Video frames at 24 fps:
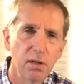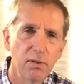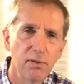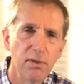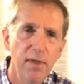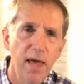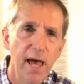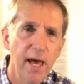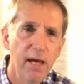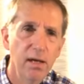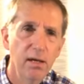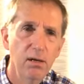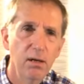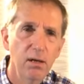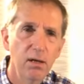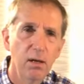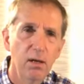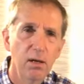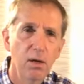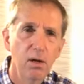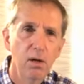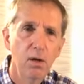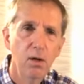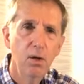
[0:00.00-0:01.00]
Then,
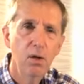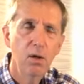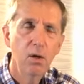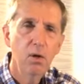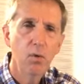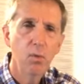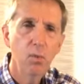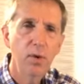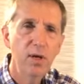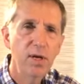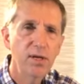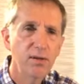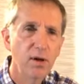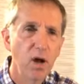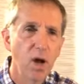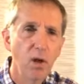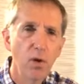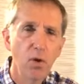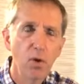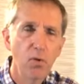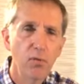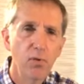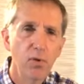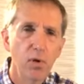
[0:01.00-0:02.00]
when it's
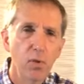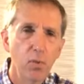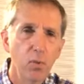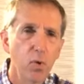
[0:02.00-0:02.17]
all over,